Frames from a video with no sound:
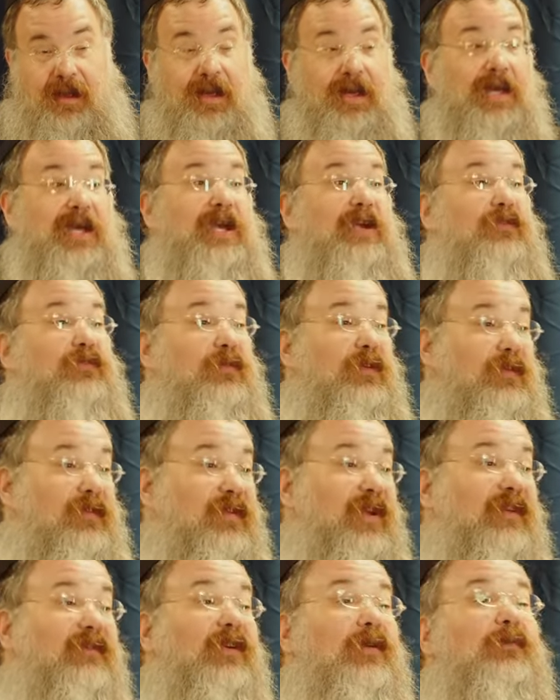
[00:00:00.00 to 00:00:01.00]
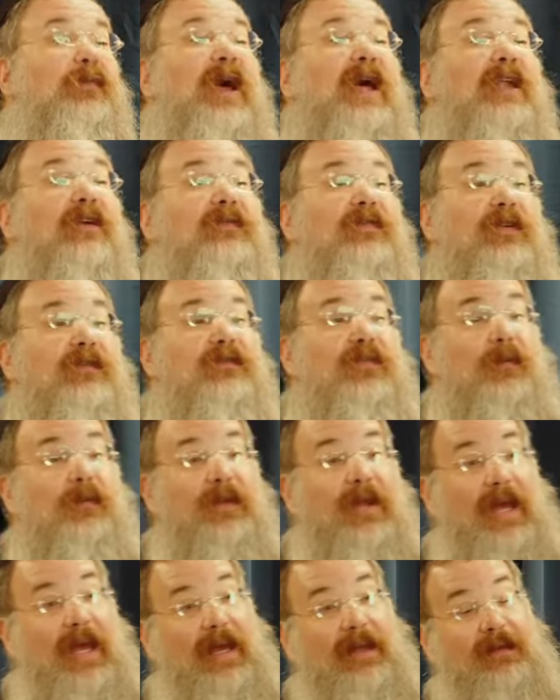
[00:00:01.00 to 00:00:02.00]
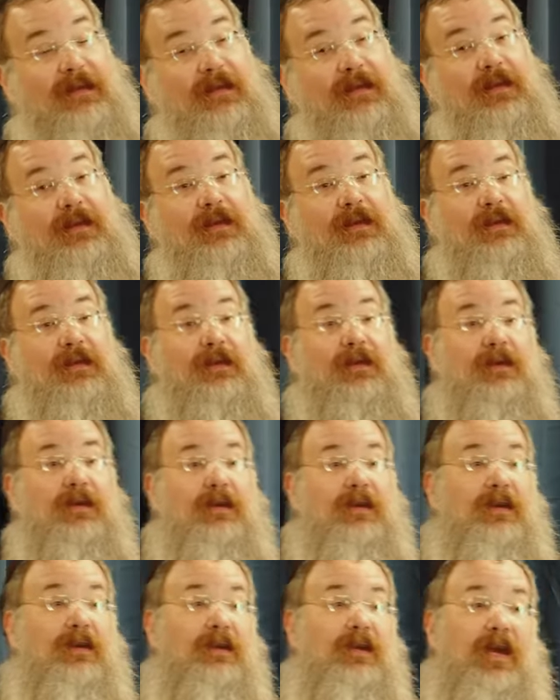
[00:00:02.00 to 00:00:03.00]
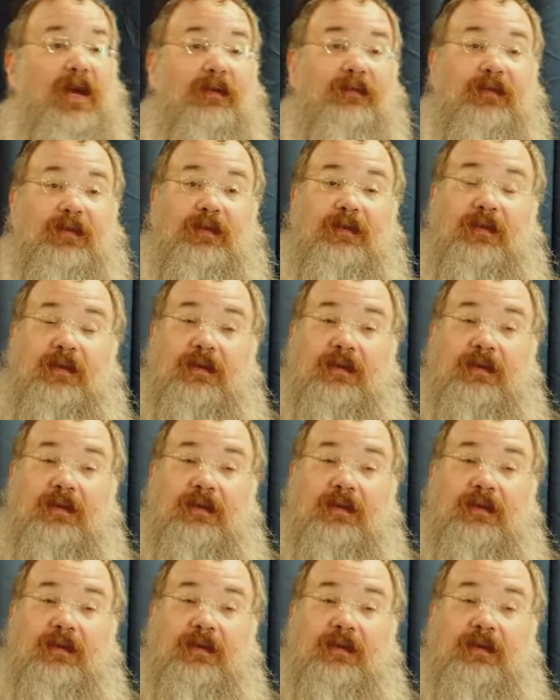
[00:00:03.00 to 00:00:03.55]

he's receiving benefit from that in heaven.